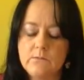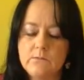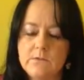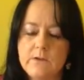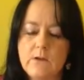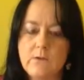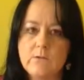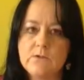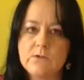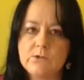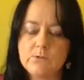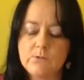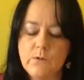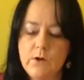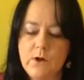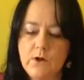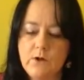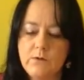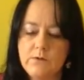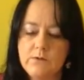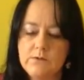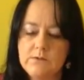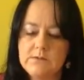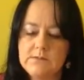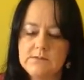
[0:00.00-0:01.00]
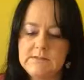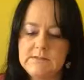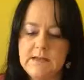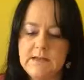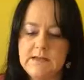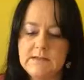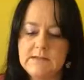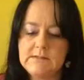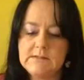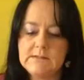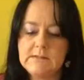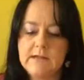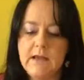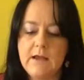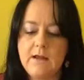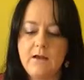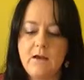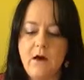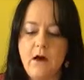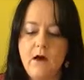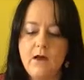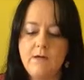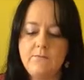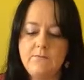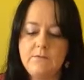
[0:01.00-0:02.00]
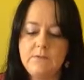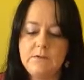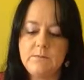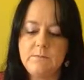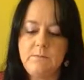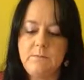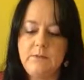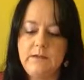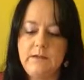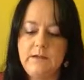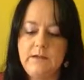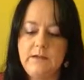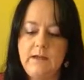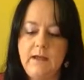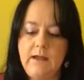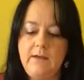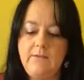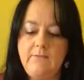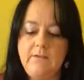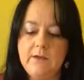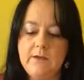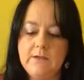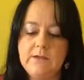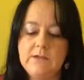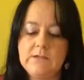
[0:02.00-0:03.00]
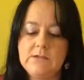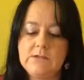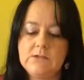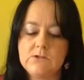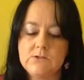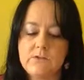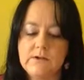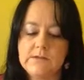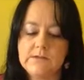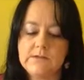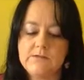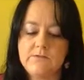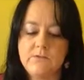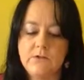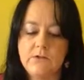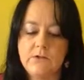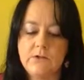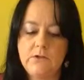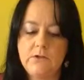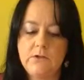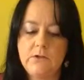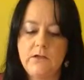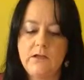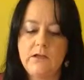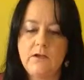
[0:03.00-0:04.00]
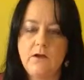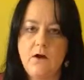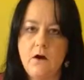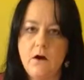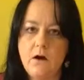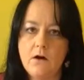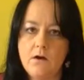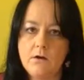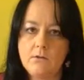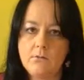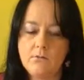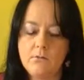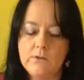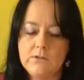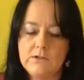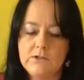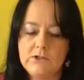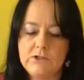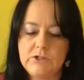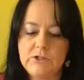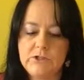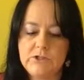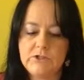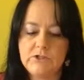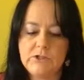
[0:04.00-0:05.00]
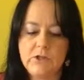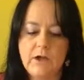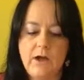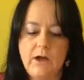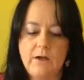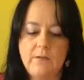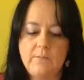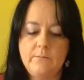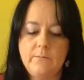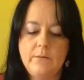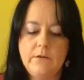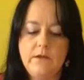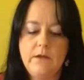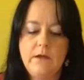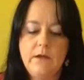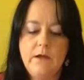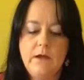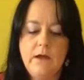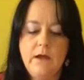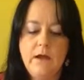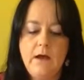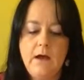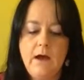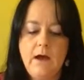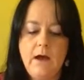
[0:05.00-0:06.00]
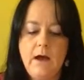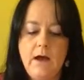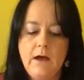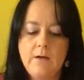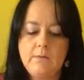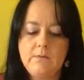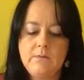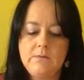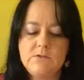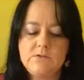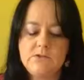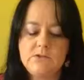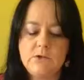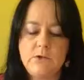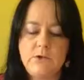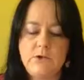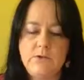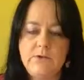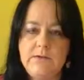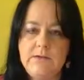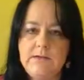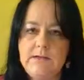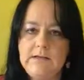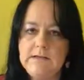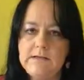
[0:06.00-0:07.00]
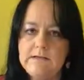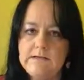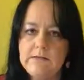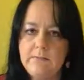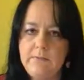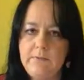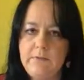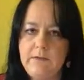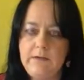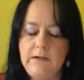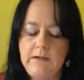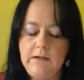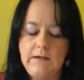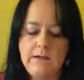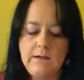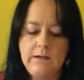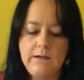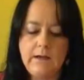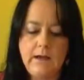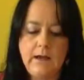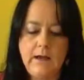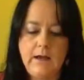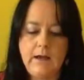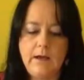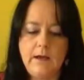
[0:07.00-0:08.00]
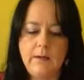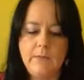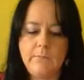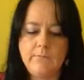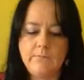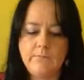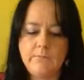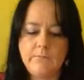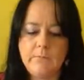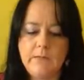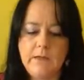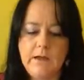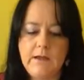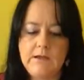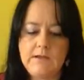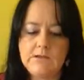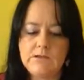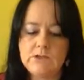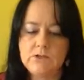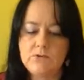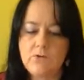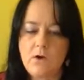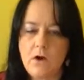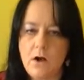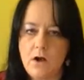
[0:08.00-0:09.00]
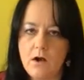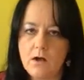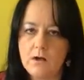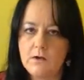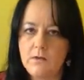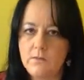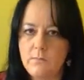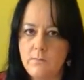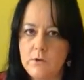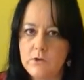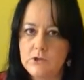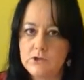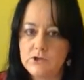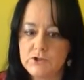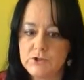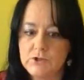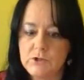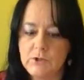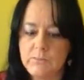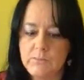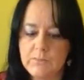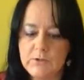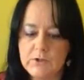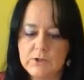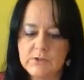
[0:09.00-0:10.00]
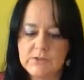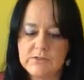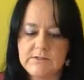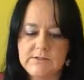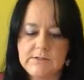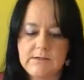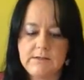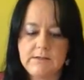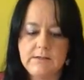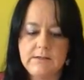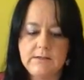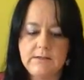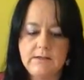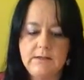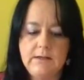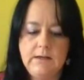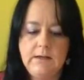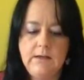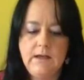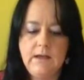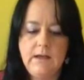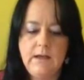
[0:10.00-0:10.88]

that was wrote says can often be a very stressful and heart-wrenching job. So you need to be a strong emotional person,